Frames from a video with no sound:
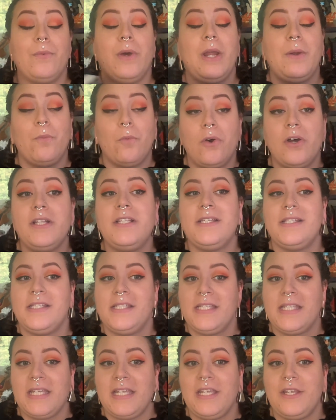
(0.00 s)
I want to
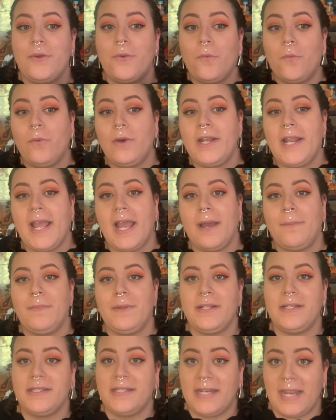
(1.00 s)
see what
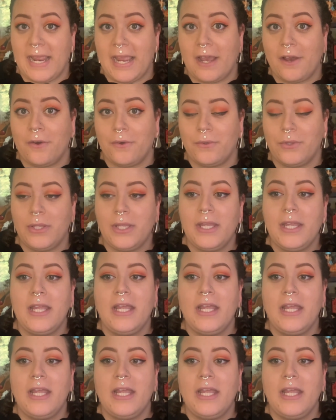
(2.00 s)
happens now